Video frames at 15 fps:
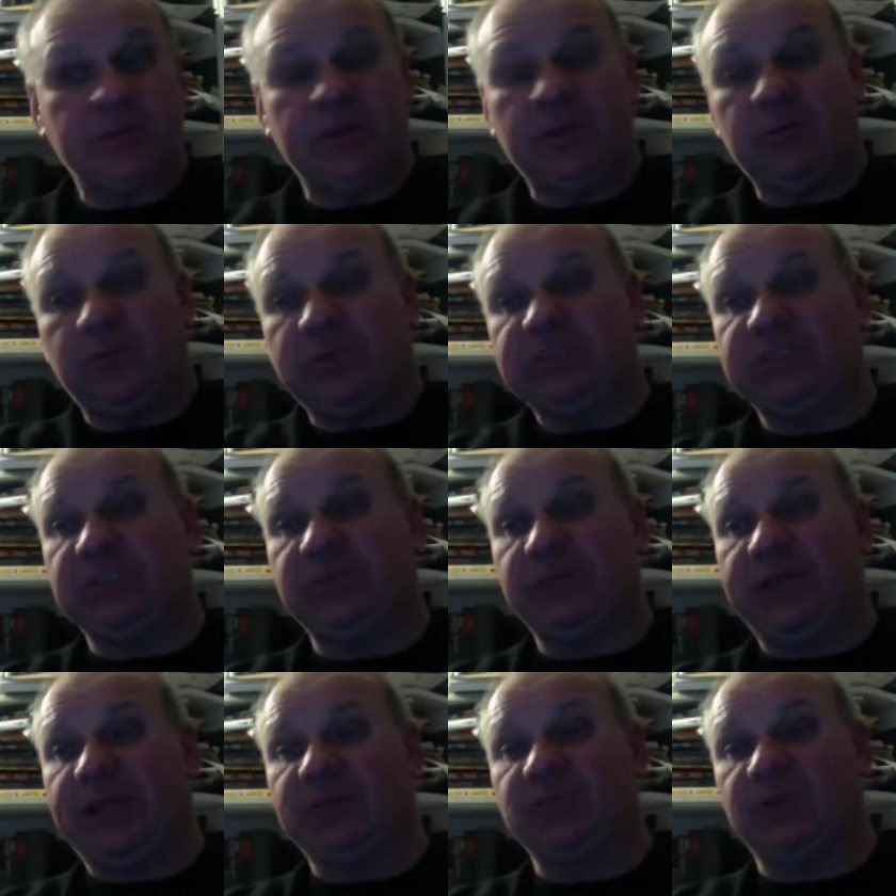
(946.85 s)
What's In Through
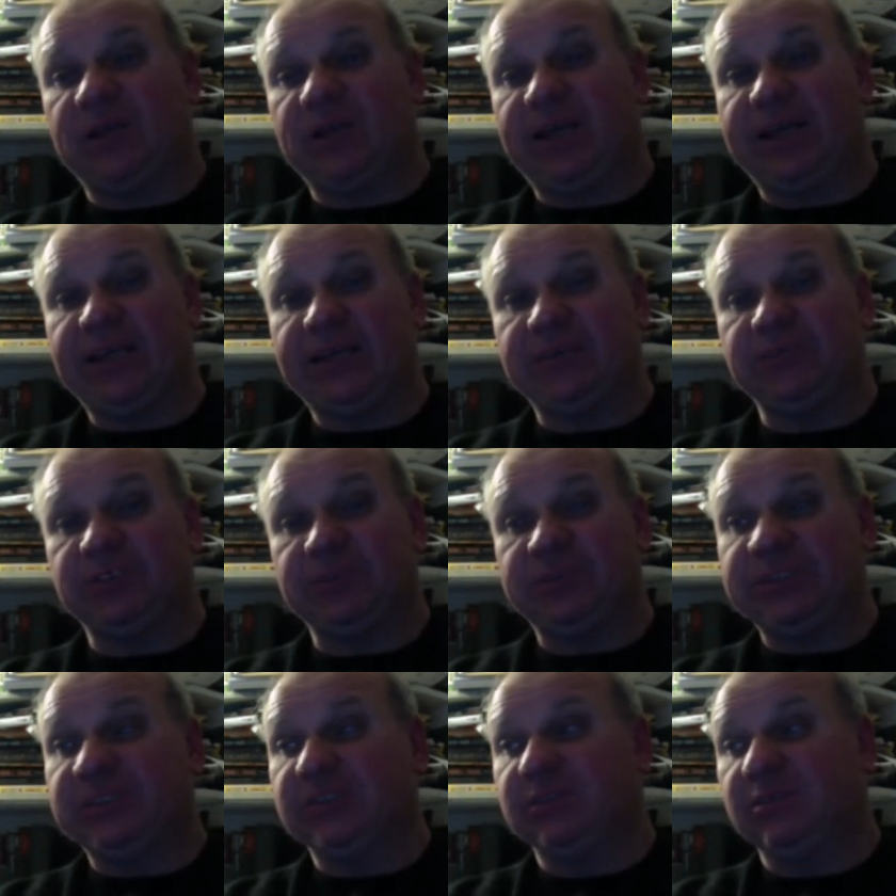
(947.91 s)
the Outdoor like if
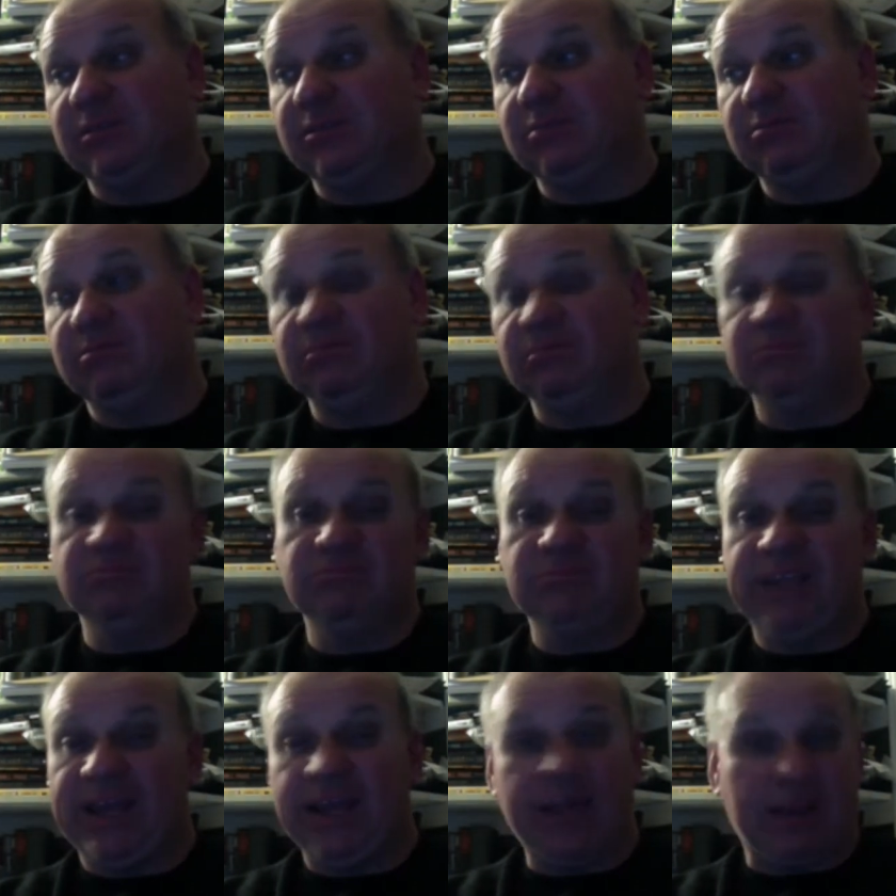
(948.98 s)
Jimmy's
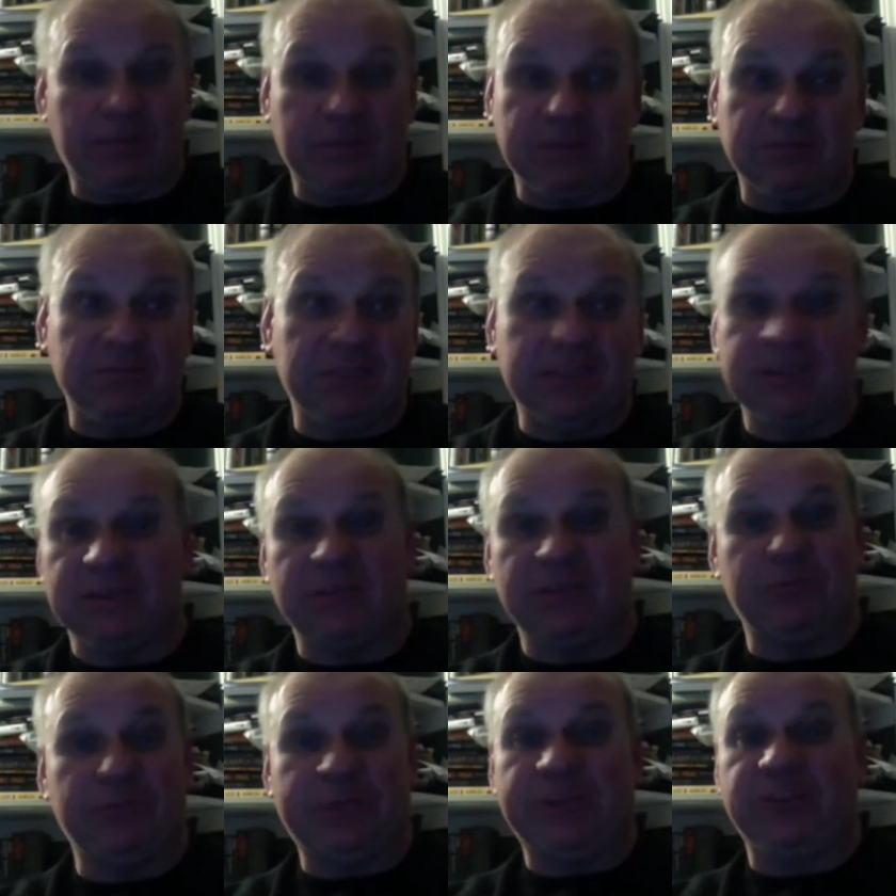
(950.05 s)
getting up
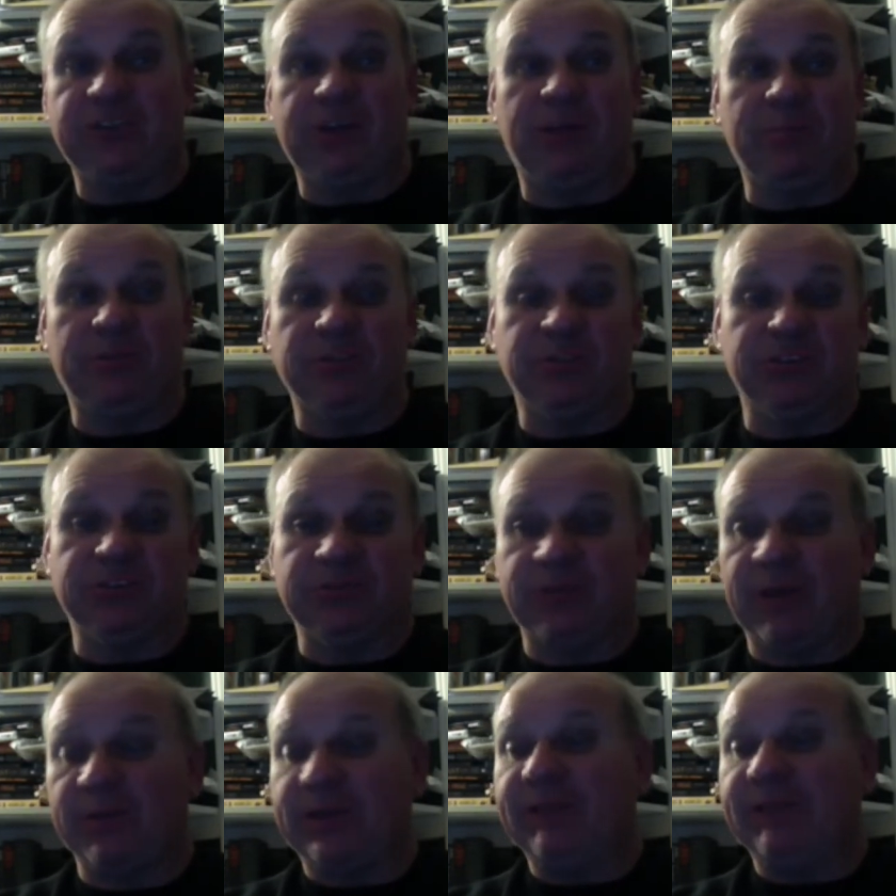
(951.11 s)
with John Paul Jones and Robert?